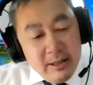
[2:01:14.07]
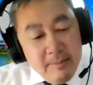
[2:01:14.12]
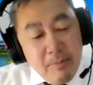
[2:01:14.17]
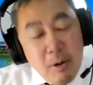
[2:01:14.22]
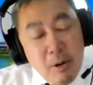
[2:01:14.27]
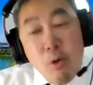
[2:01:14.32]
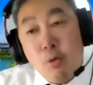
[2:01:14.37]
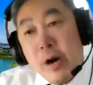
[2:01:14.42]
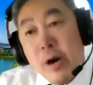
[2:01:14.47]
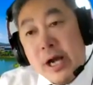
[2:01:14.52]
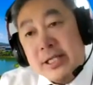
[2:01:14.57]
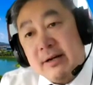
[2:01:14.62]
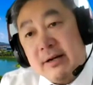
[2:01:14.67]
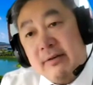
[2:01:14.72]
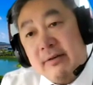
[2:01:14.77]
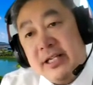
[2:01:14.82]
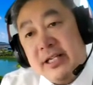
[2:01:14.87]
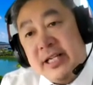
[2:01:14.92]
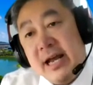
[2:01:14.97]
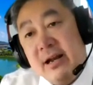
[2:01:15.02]
progress
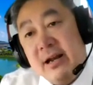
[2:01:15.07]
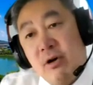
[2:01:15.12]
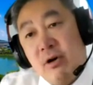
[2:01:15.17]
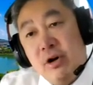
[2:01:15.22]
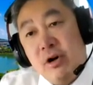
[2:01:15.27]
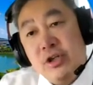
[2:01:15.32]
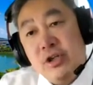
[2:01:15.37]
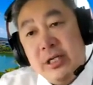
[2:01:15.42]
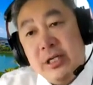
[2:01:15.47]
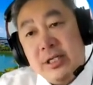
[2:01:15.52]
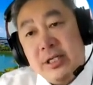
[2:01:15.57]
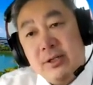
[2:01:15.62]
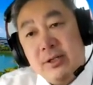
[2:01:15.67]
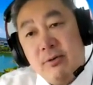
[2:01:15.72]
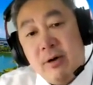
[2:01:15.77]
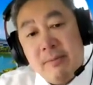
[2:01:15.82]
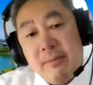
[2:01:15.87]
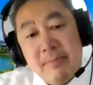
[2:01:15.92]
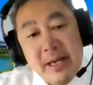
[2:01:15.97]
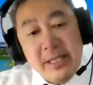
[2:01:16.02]
of the technology is
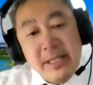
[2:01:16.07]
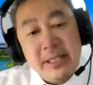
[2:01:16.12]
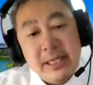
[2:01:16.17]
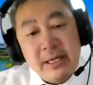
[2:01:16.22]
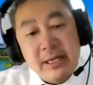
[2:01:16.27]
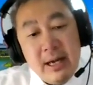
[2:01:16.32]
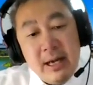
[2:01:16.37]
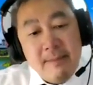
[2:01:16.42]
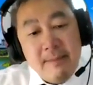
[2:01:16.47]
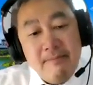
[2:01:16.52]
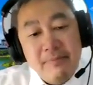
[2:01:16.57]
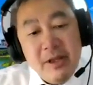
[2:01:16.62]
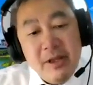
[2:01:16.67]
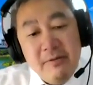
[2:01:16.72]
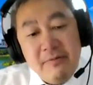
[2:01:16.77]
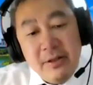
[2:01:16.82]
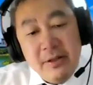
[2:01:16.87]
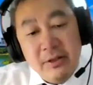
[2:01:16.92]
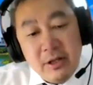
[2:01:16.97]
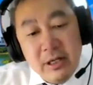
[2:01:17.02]
so amazing.
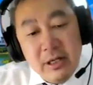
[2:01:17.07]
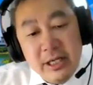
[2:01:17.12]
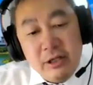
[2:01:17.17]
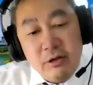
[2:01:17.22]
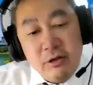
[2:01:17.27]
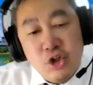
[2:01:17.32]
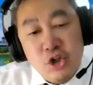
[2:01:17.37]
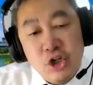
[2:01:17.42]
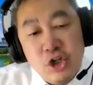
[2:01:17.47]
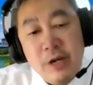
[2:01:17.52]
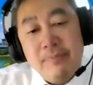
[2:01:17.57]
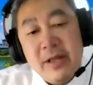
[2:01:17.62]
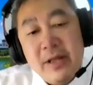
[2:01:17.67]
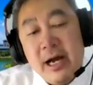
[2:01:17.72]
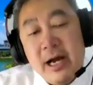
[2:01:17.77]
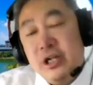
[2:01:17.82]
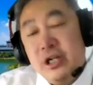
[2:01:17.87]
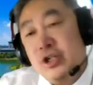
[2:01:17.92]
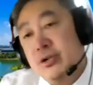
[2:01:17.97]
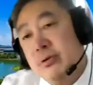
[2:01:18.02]
Even the little chip
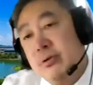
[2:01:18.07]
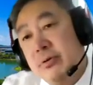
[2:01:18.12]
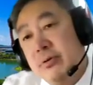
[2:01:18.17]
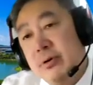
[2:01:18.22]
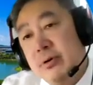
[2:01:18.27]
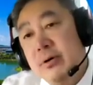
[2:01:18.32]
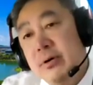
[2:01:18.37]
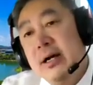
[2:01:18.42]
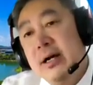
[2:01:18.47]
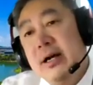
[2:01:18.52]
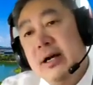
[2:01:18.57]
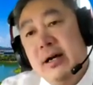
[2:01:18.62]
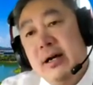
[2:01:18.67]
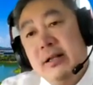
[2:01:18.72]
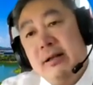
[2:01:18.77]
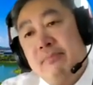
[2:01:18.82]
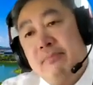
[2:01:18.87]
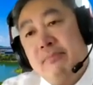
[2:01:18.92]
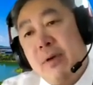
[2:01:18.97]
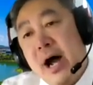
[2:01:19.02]
that I show you,
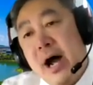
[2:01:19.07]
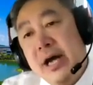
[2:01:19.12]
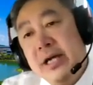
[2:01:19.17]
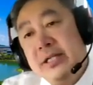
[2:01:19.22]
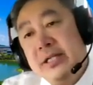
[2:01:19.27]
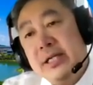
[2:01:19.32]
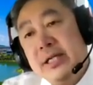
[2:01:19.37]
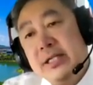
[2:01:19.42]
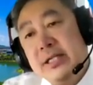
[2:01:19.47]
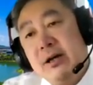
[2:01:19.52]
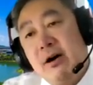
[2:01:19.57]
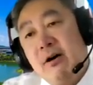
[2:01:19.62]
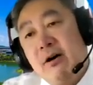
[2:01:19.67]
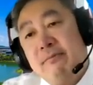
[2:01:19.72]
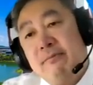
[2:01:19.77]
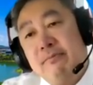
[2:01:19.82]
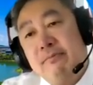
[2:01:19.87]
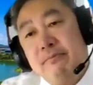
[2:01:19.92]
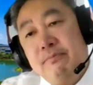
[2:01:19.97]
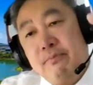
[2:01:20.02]
the prices of
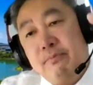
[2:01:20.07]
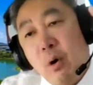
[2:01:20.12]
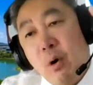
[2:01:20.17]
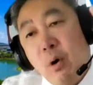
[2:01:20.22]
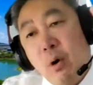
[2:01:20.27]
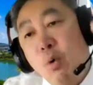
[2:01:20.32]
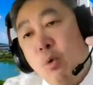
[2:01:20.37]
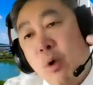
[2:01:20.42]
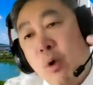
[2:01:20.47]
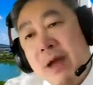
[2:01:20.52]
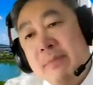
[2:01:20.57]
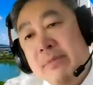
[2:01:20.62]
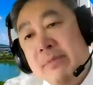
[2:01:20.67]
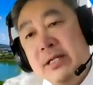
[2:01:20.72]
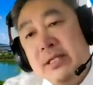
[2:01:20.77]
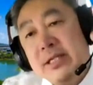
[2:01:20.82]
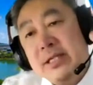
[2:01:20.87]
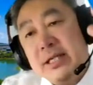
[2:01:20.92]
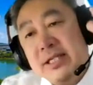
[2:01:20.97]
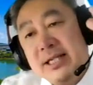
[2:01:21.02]

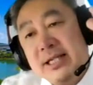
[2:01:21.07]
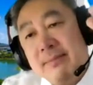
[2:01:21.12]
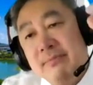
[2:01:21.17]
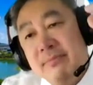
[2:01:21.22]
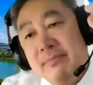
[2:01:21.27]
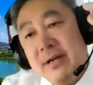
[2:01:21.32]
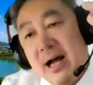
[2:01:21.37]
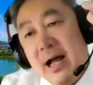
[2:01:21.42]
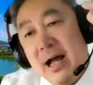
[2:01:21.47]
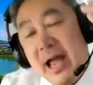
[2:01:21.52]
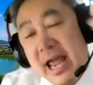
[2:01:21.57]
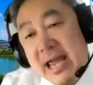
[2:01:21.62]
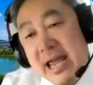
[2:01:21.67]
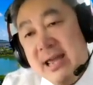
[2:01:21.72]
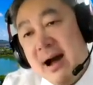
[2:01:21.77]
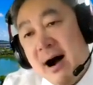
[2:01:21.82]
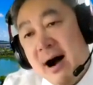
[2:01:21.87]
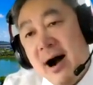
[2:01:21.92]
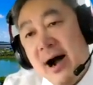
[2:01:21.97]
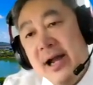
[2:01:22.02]
programming some
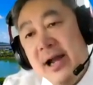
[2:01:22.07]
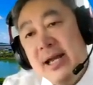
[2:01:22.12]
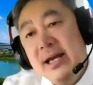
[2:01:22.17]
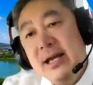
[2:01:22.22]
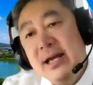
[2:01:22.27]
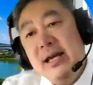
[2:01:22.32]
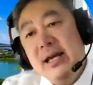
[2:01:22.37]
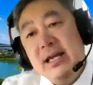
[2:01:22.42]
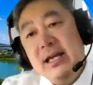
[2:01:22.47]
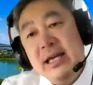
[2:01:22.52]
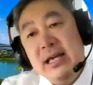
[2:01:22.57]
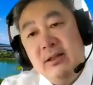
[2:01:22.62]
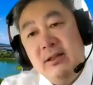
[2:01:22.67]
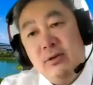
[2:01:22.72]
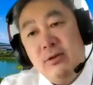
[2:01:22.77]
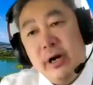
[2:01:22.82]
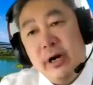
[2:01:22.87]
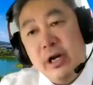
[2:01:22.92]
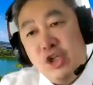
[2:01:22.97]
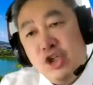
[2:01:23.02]
AI
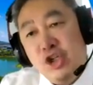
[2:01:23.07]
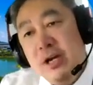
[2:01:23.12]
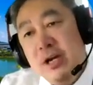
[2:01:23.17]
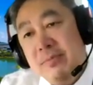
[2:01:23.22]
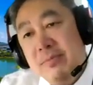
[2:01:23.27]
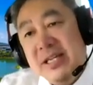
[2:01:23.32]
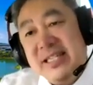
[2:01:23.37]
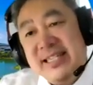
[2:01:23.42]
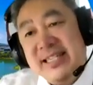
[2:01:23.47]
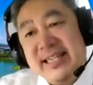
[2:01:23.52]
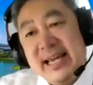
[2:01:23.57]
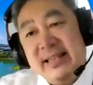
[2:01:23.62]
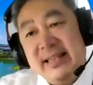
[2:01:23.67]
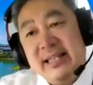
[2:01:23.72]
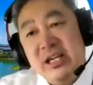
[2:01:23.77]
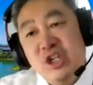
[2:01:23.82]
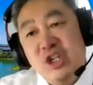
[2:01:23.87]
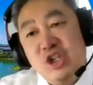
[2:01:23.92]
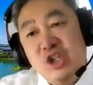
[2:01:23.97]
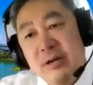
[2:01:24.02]
into a chip is
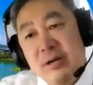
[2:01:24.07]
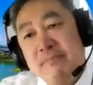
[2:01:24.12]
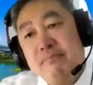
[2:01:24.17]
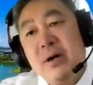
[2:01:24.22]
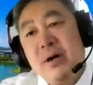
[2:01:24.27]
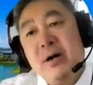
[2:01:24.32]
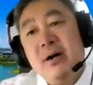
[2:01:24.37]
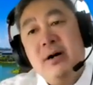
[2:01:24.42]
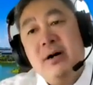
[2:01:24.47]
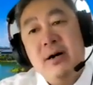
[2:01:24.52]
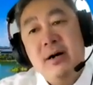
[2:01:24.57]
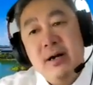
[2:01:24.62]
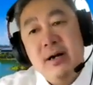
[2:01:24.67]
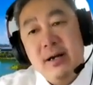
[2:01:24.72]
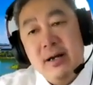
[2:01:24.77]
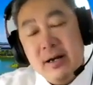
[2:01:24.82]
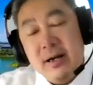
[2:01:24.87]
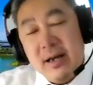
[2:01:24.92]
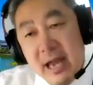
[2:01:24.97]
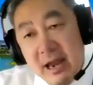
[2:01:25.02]
getting cheaper
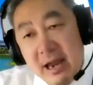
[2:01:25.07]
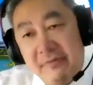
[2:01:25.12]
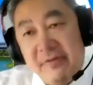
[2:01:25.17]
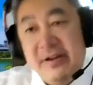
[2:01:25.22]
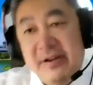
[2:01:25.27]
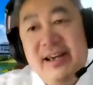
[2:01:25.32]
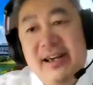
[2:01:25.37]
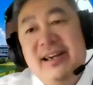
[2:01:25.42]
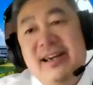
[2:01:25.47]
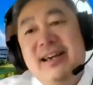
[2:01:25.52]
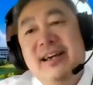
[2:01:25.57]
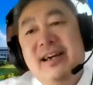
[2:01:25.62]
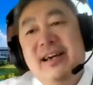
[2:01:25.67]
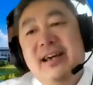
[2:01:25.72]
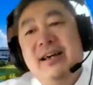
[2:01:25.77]
every day,